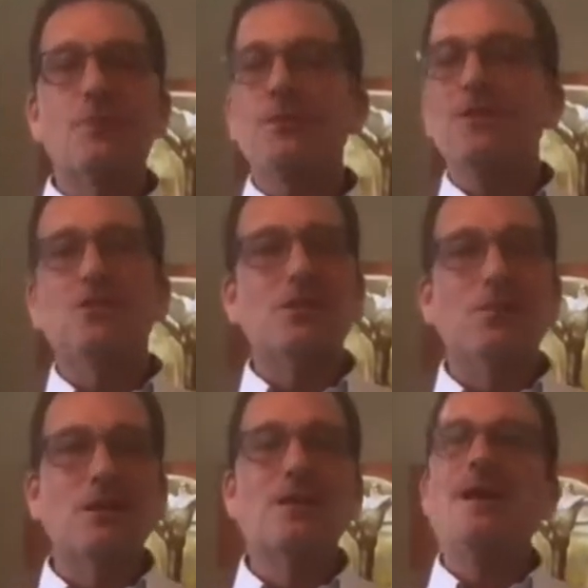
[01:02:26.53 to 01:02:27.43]
I mean, this is
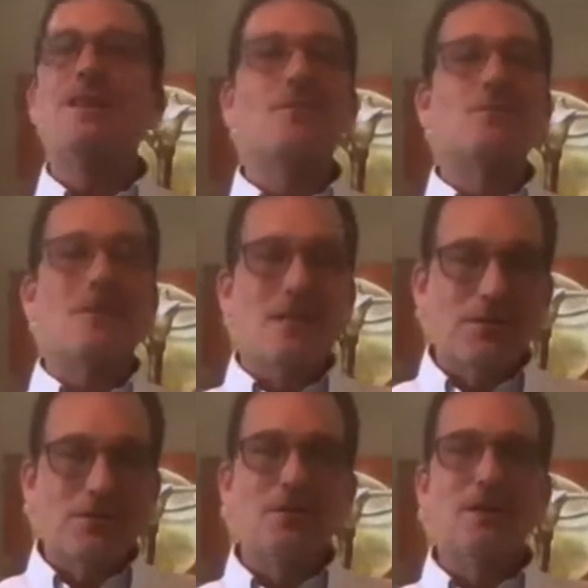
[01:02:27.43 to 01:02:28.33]
something that
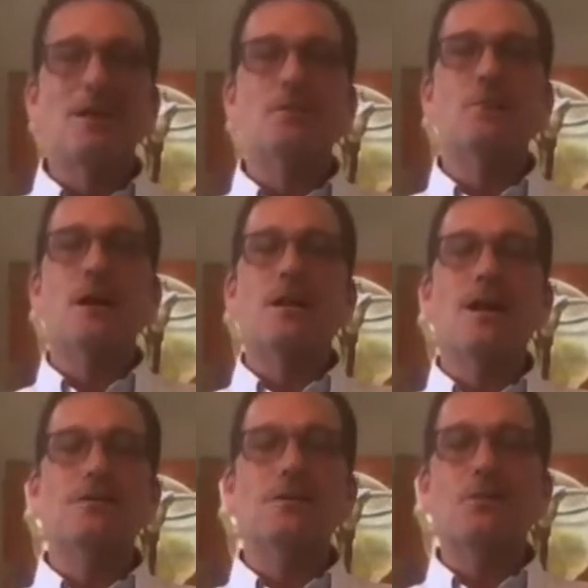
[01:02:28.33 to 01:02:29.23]
never in my
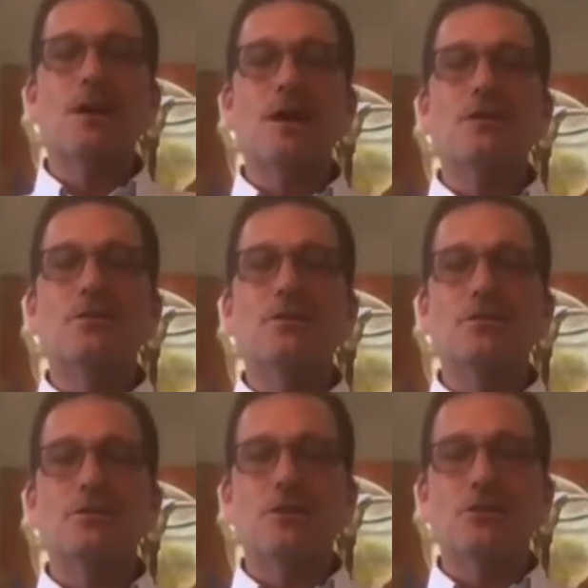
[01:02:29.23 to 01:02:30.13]
lifetime I could have
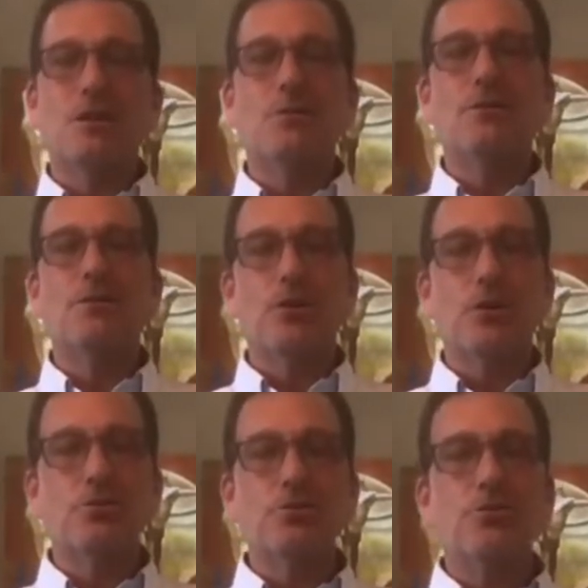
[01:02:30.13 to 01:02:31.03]
envisioned. I mean, the
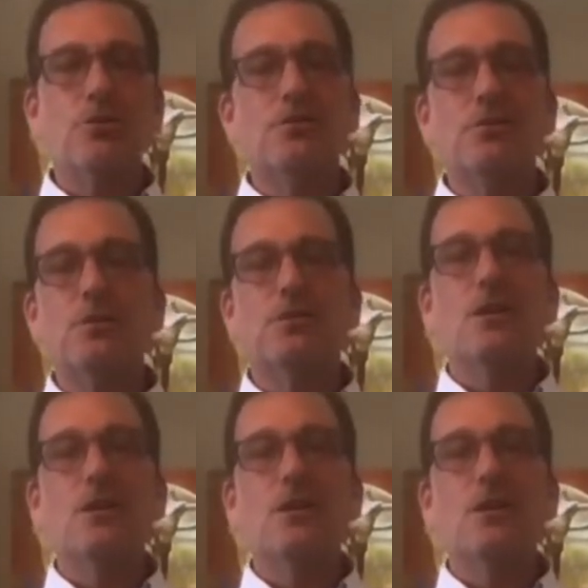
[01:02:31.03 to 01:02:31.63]
foreclosure crisis was